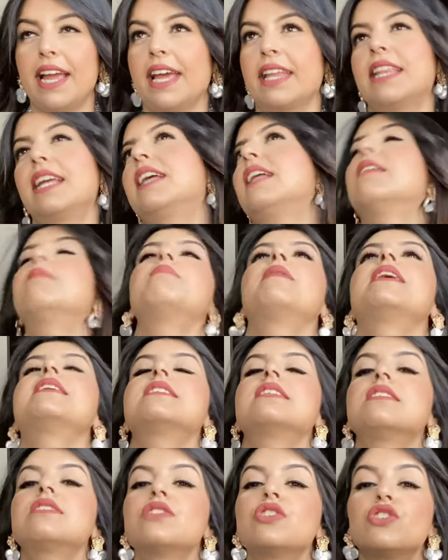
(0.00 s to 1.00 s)
I think it makes
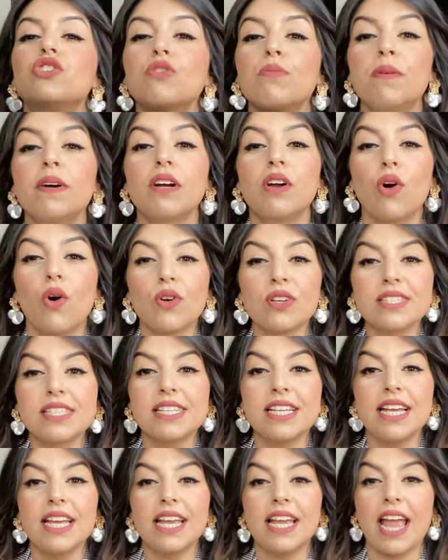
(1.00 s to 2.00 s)
it super
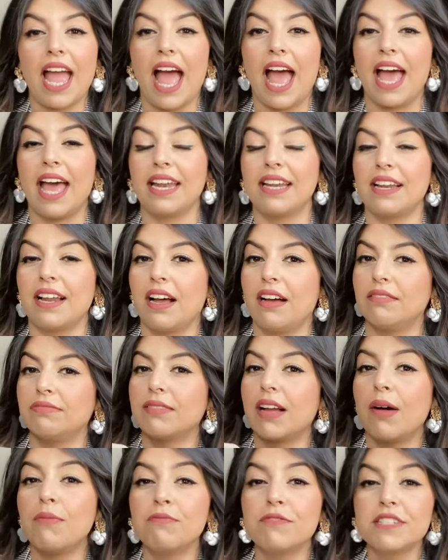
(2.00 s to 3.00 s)
cozy and
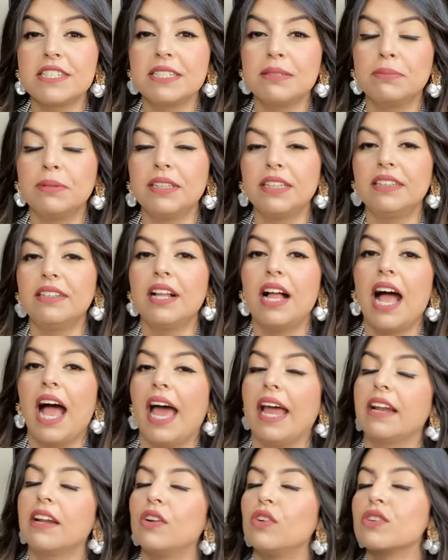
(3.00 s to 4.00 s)
comfortable
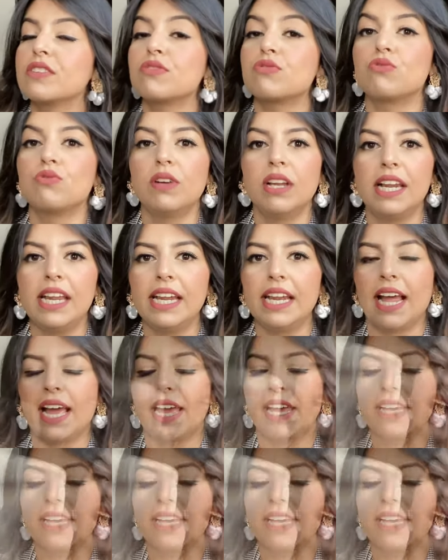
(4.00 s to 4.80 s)
and looks really nice.